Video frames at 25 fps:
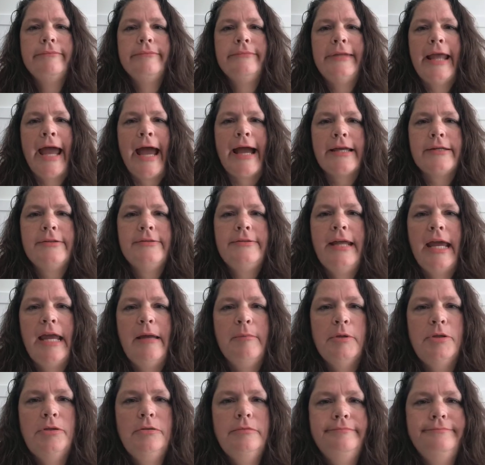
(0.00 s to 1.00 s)
tax
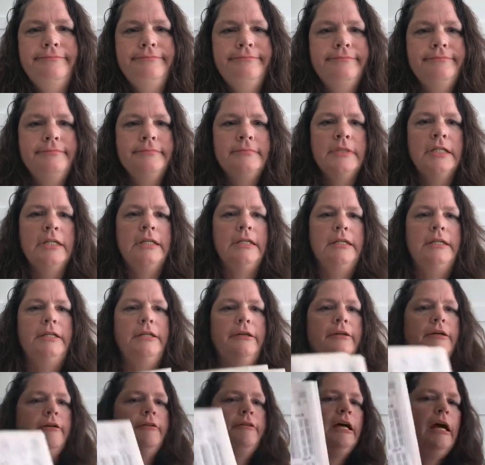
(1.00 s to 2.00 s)
table.
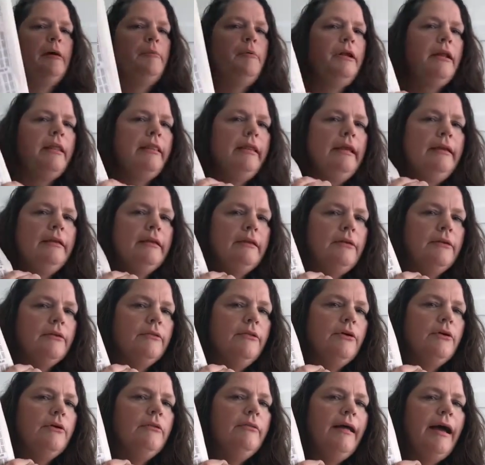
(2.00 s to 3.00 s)
You can grab one of these at your
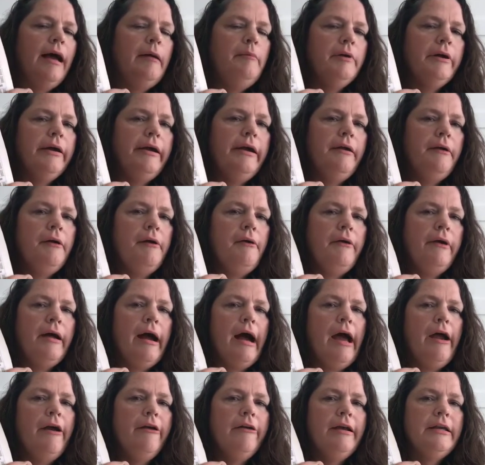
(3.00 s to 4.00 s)
local library or go to
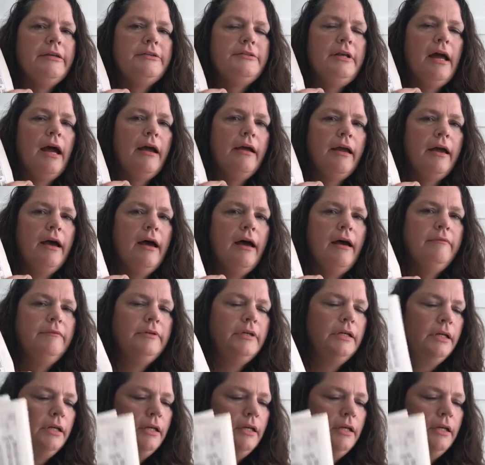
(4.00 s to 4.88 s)
irs.gov.